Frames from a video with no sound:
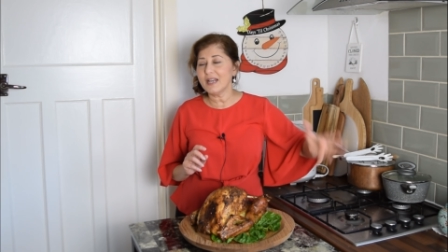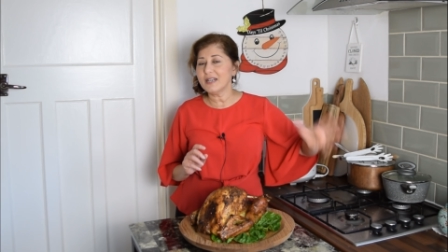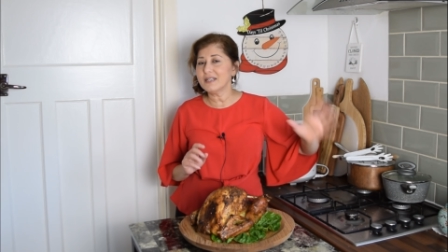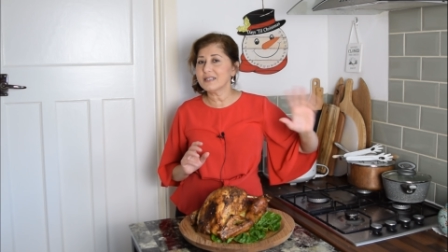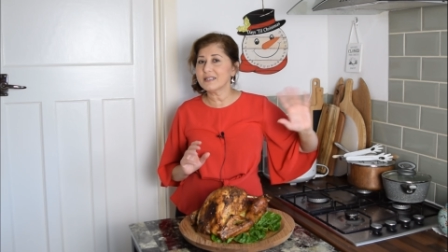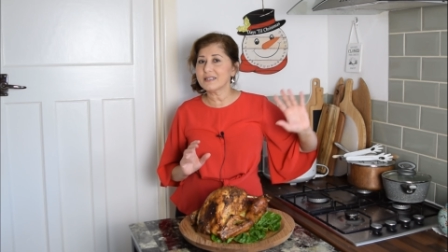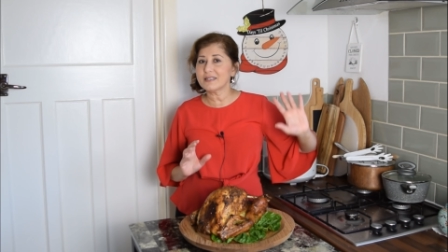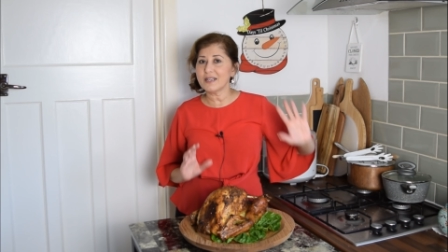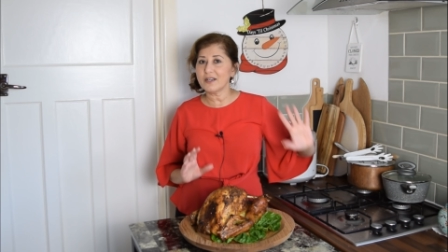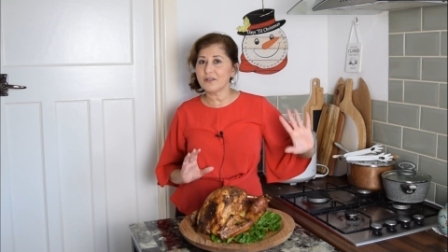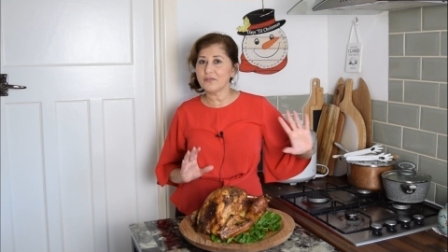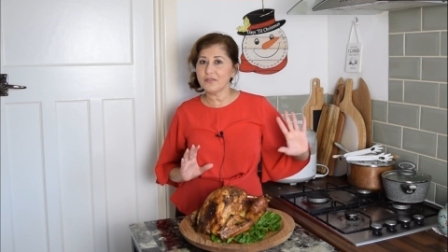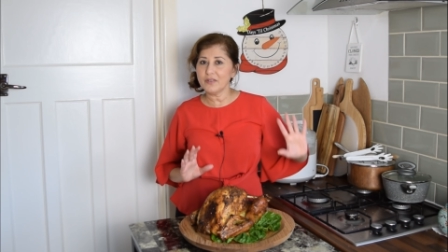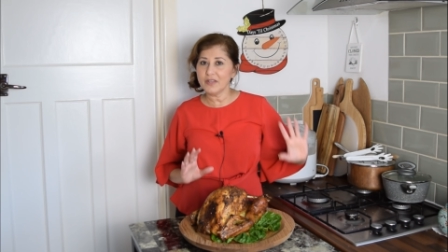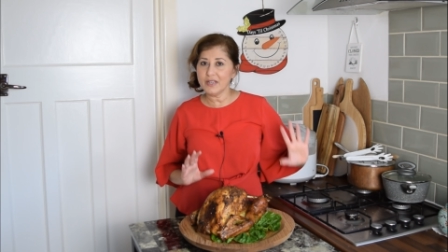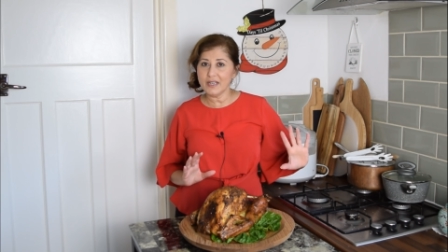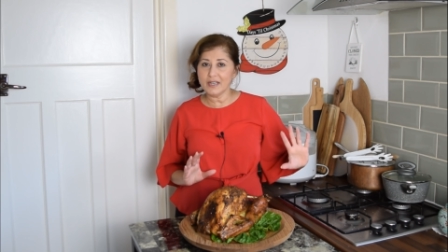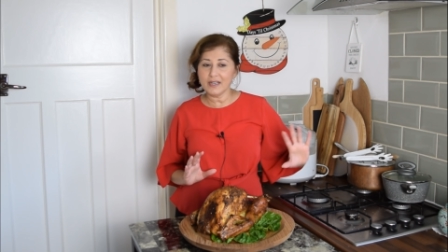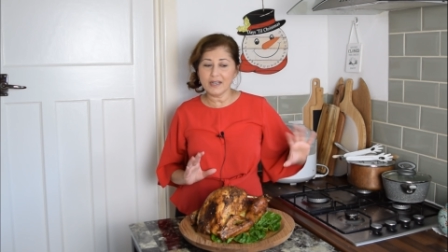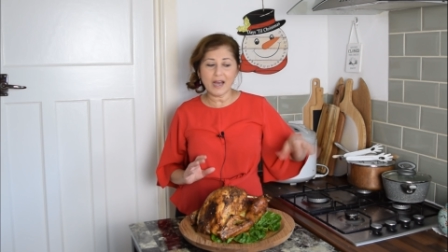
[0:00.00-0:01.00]
and stuff
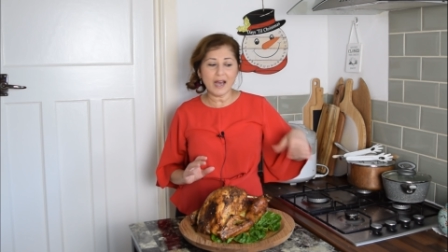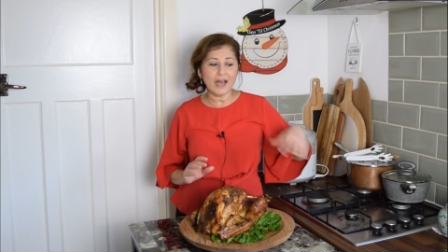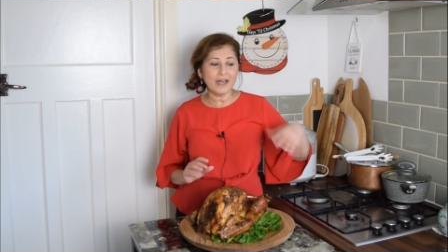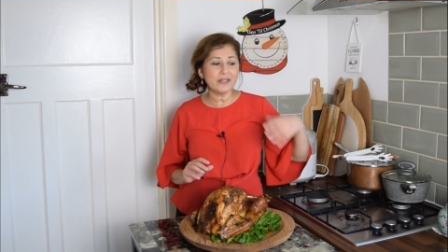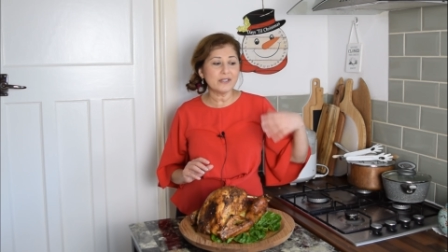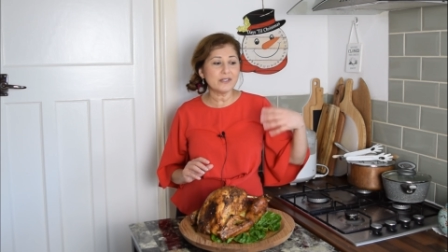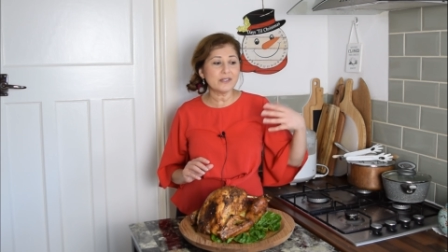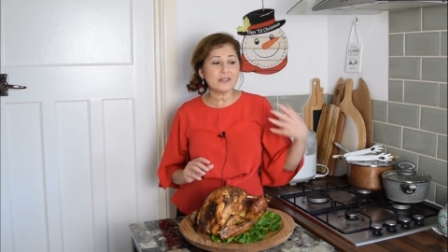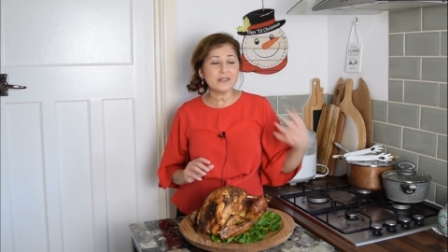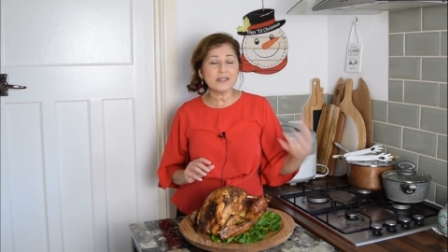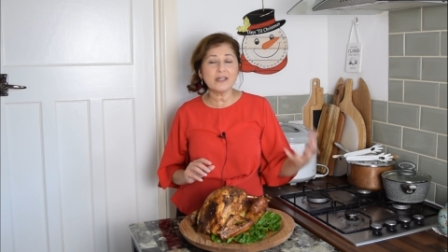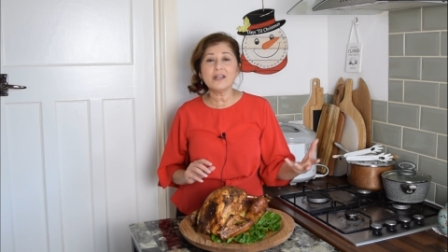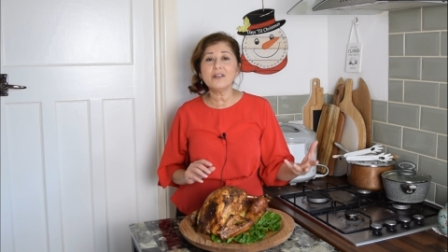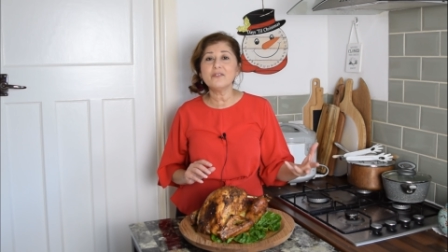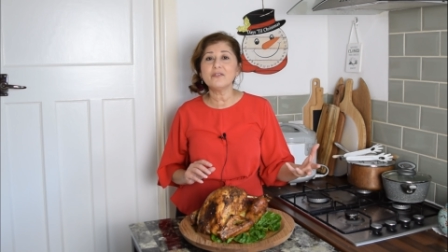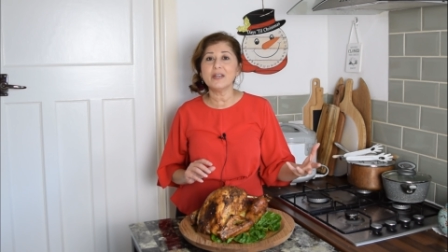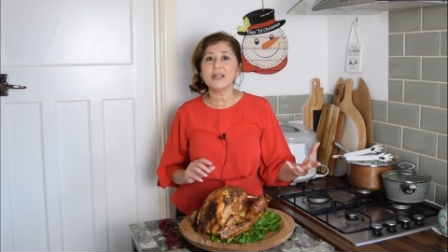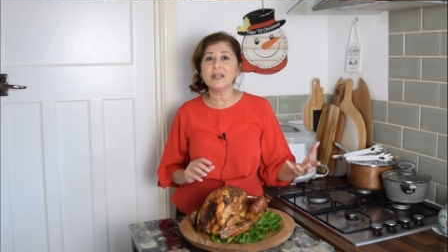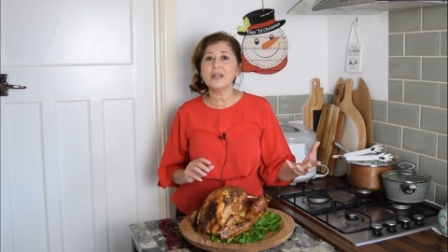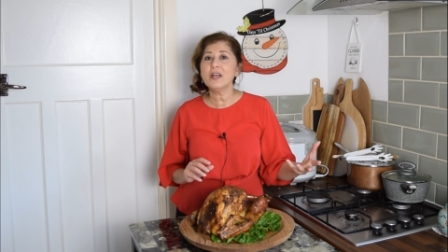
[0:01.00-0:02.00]
here, I'd
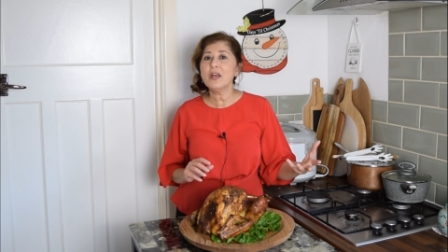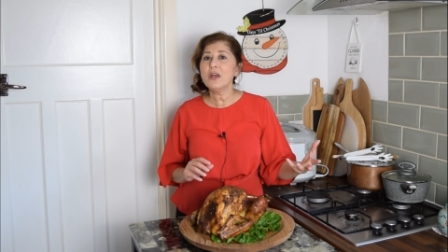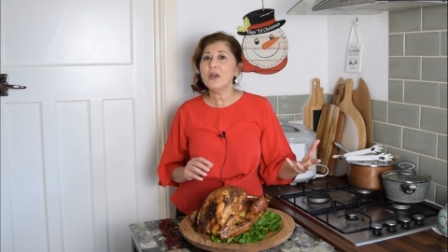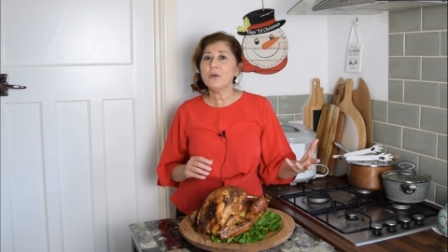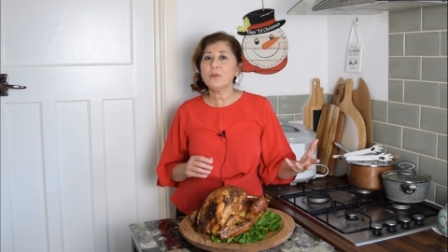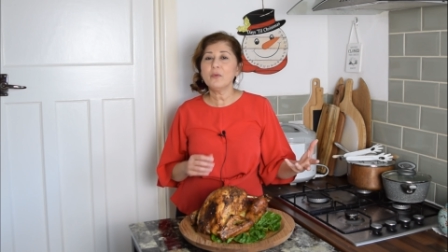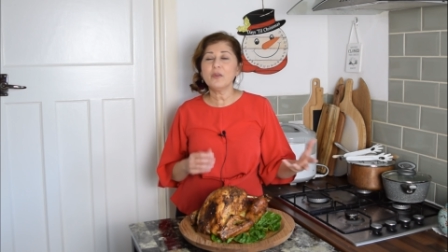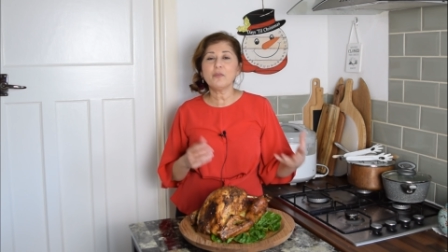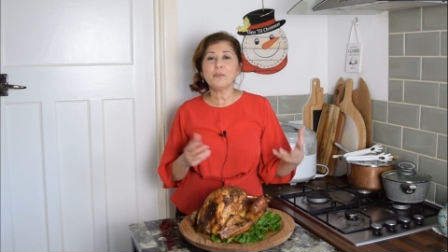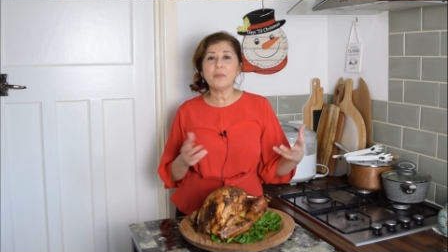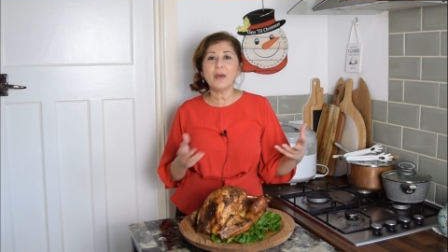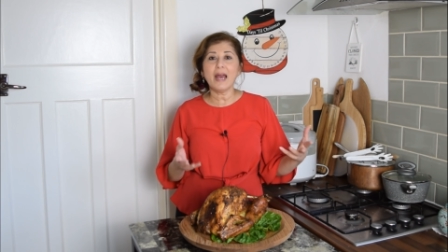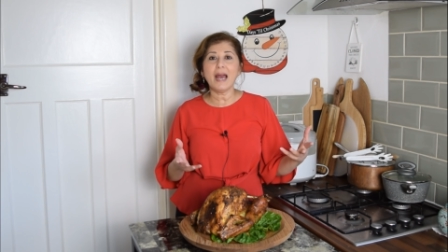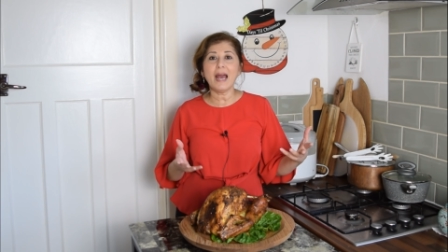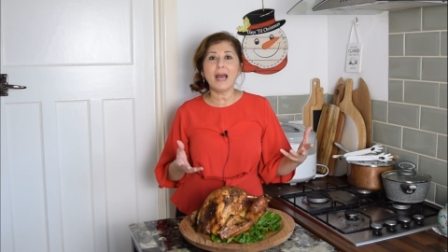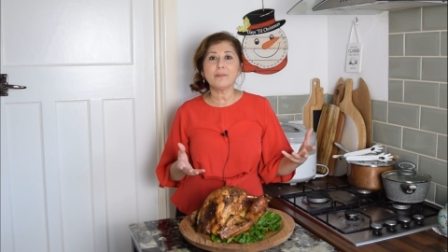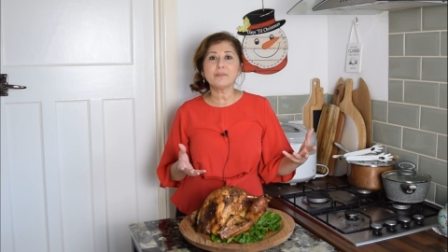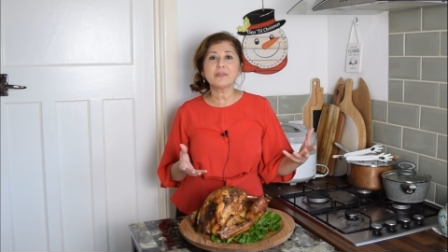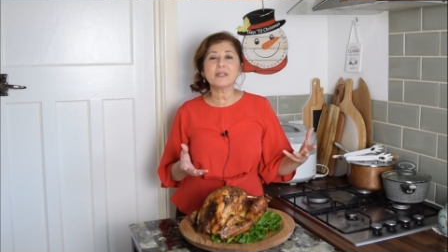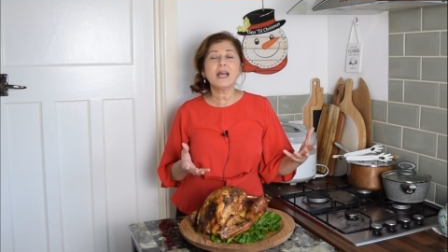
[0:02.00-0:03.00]
serve it with
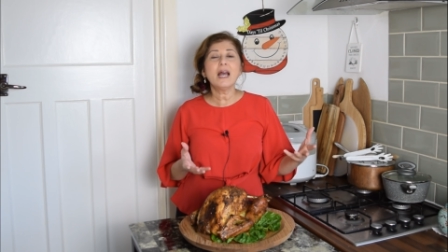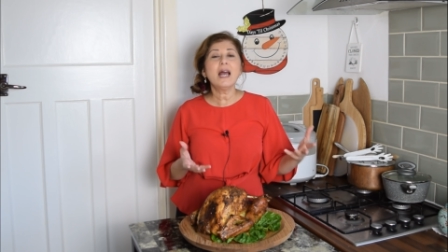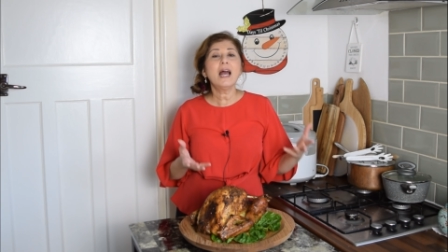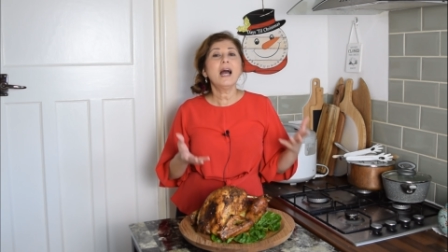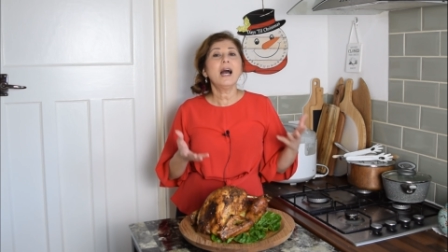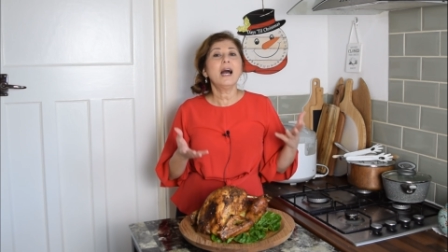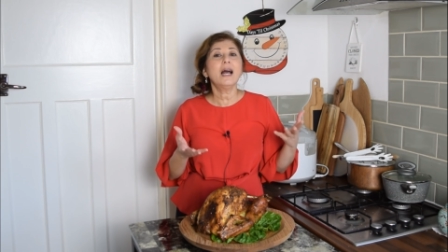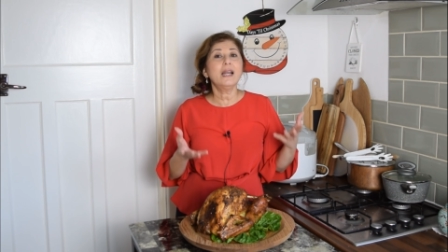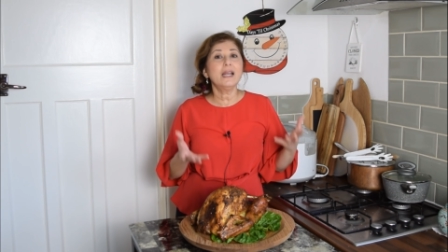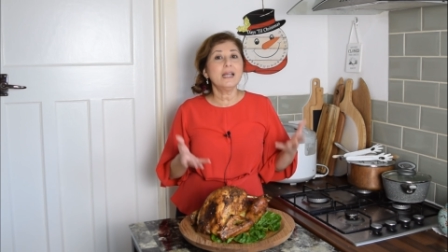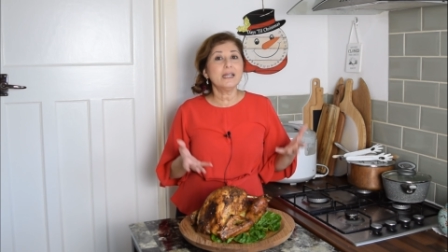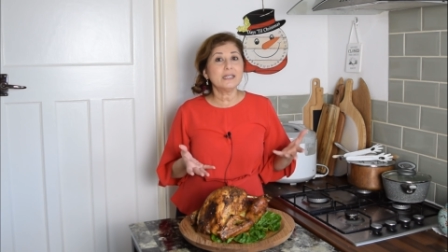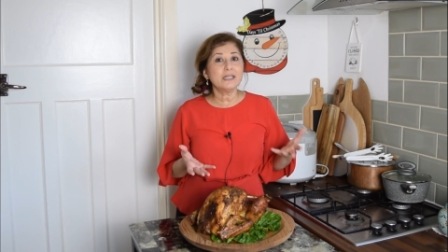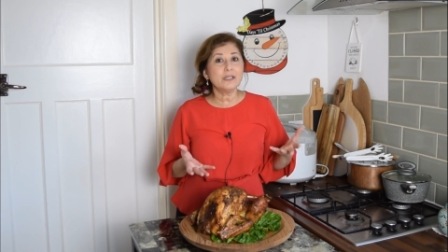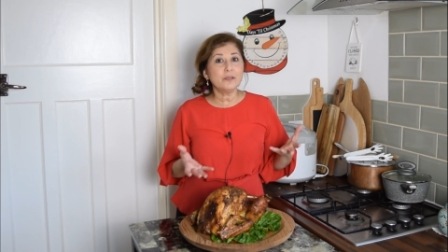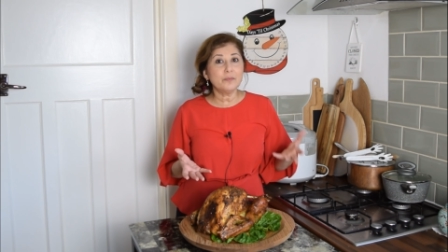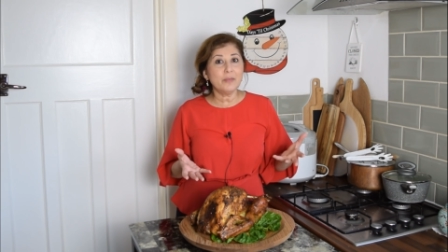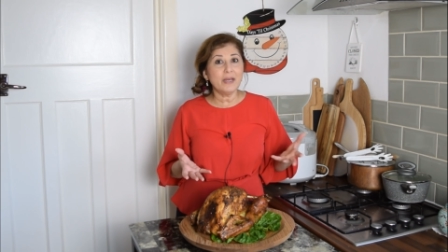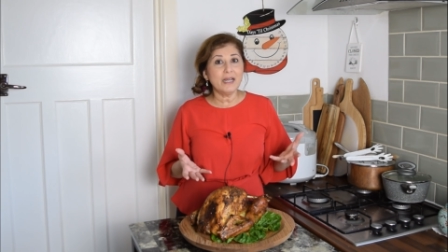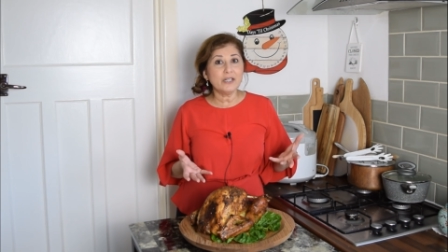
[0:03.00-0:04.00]
perhaps a
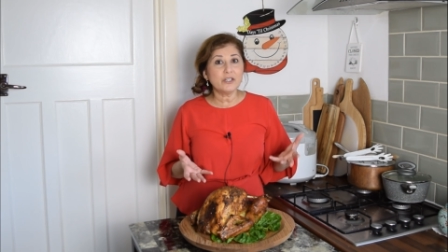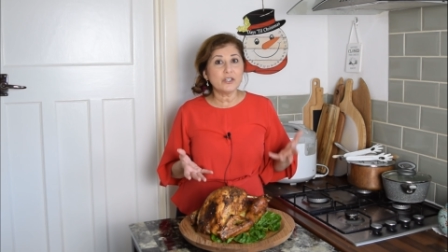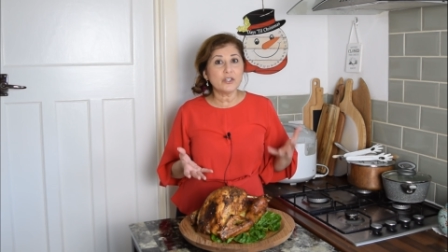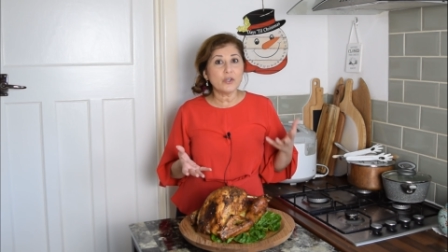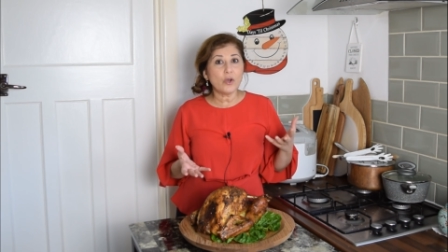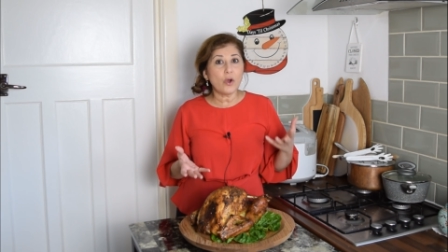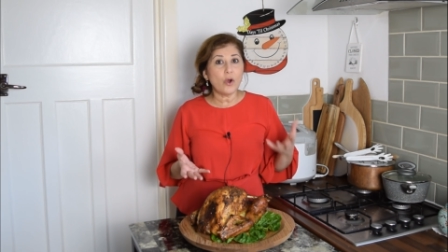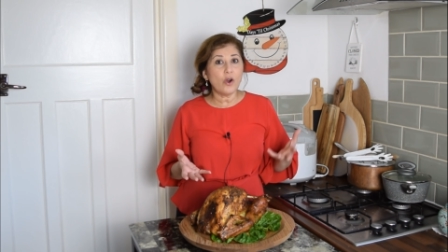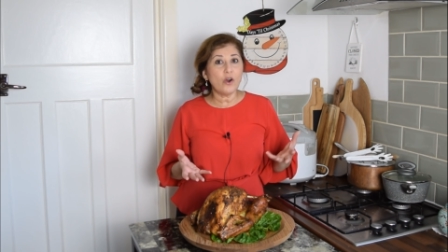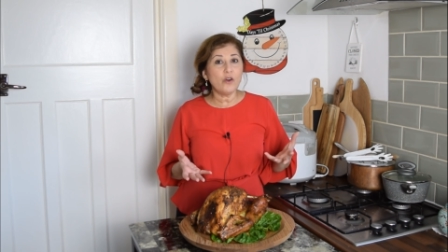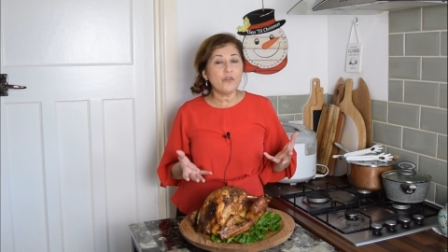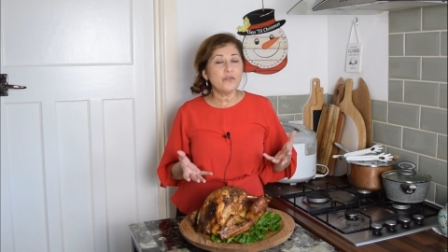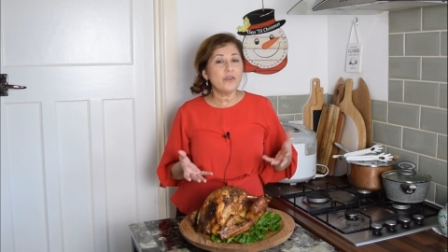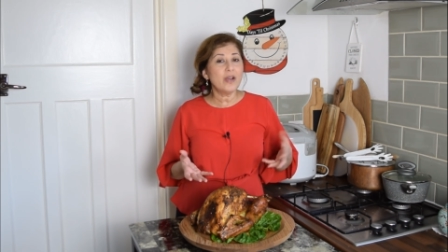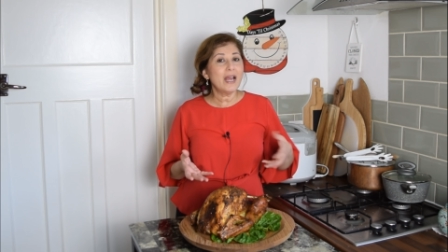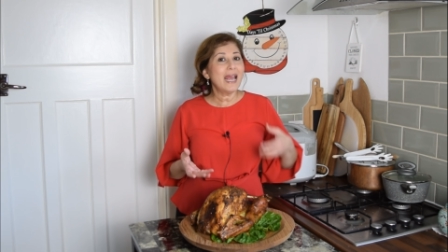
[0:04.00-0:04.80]
little bit of